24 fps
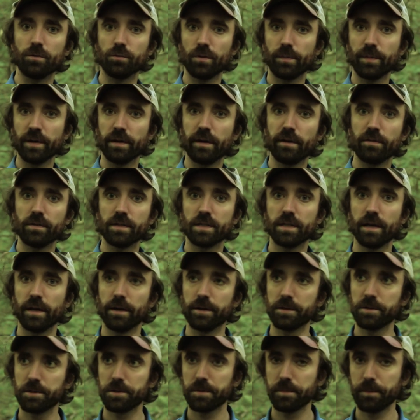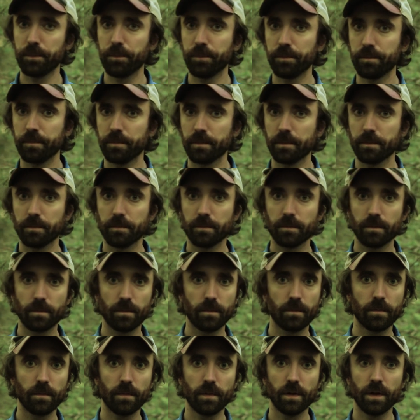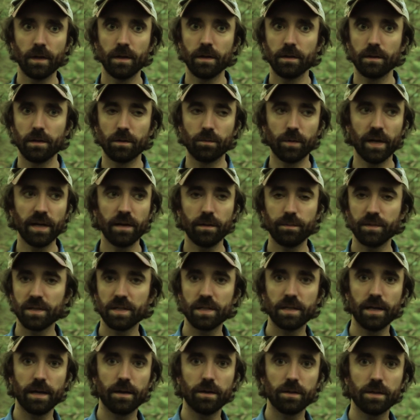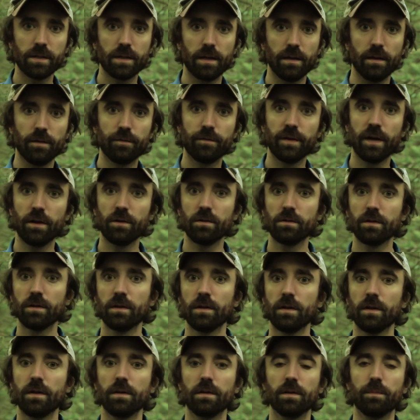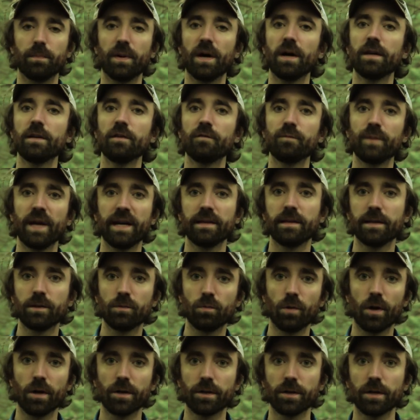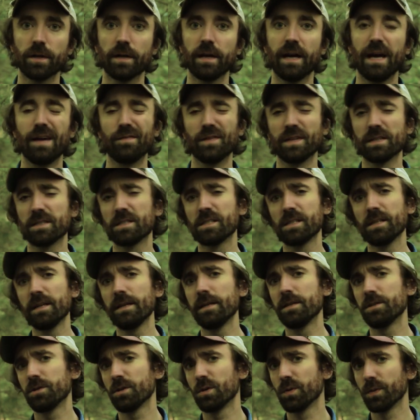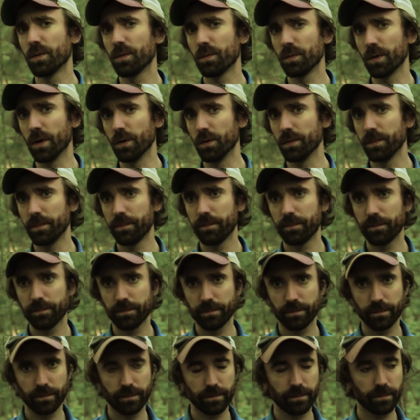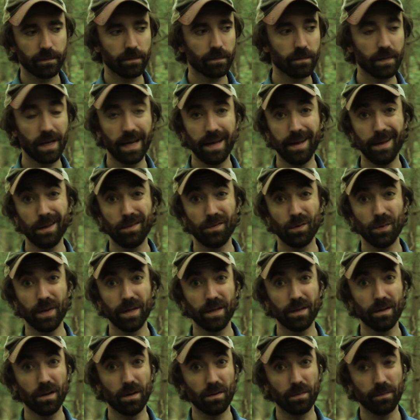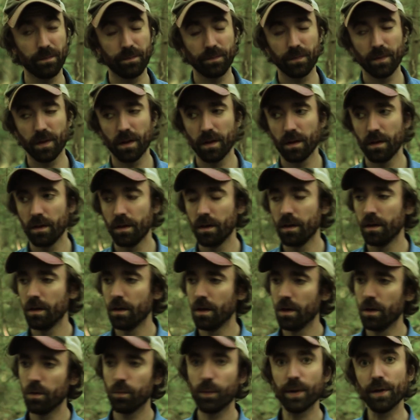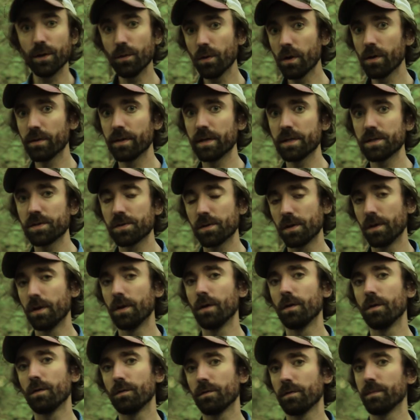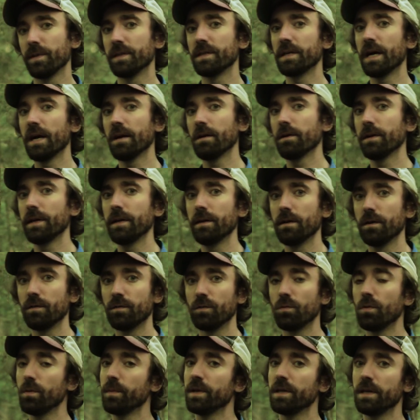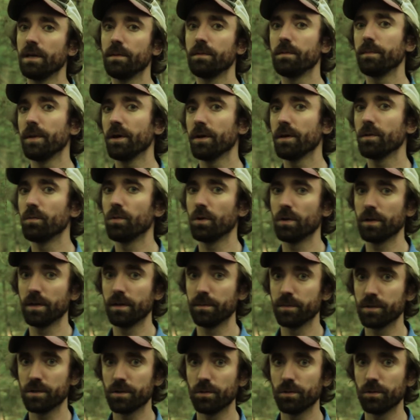dripping down the stairs. They ran up the stairs and they found the body of Peleg Walker, having slit his own throat. Hell of a way to go. We know all this from the diary of a woman named Mary Williams,